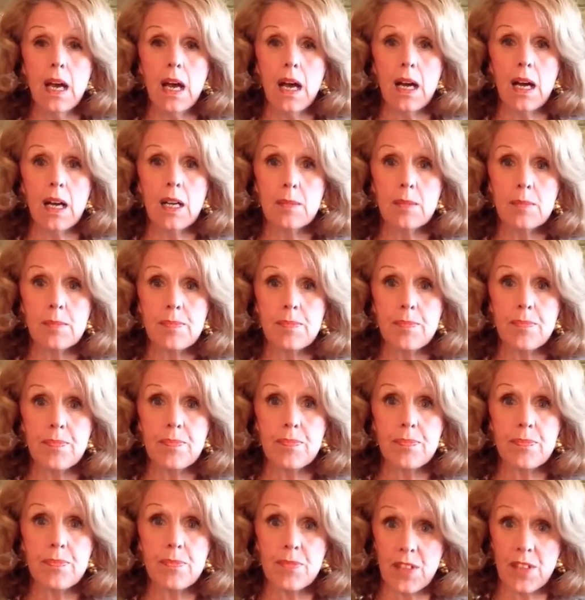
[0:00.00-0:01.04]

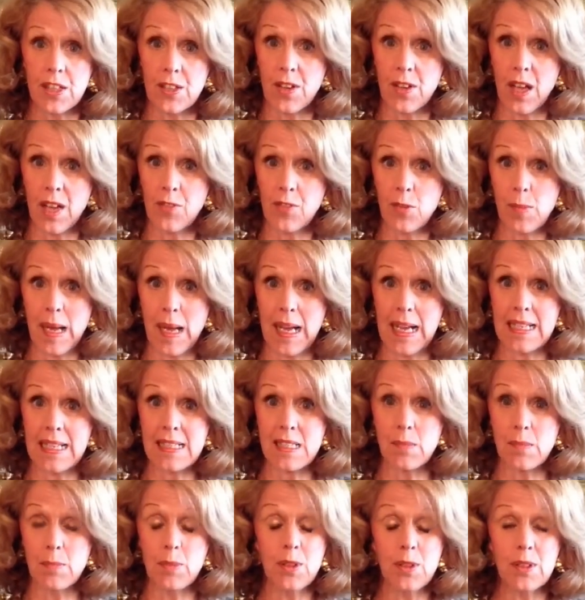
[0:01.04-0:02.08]
that are not for my highest
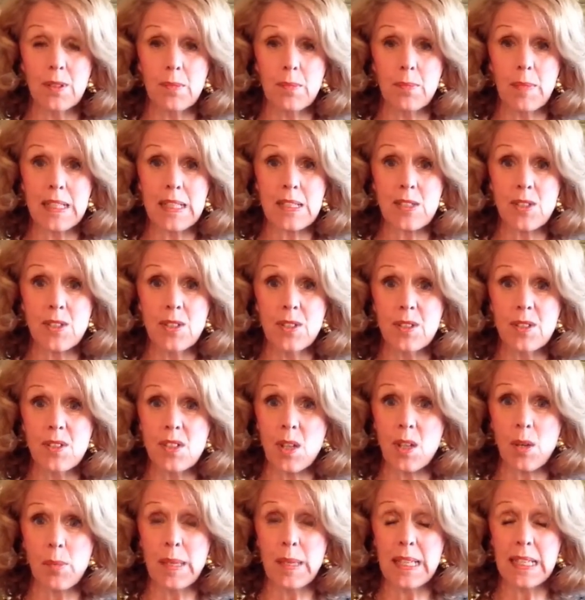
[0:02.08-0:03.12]
and best good,
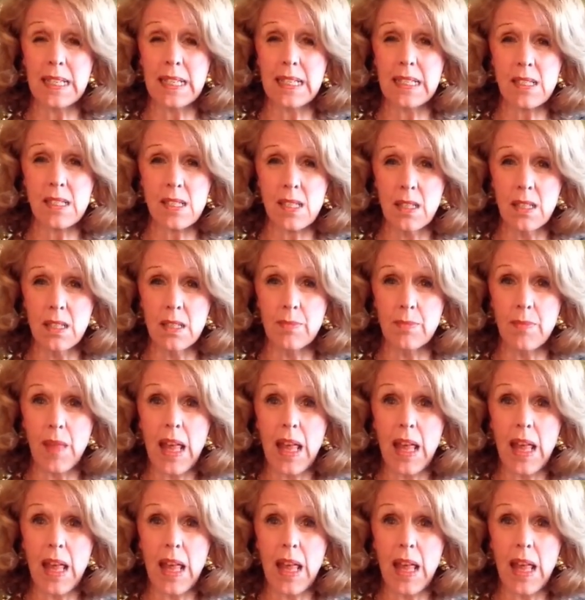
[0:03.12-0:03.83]
so be it, it is done.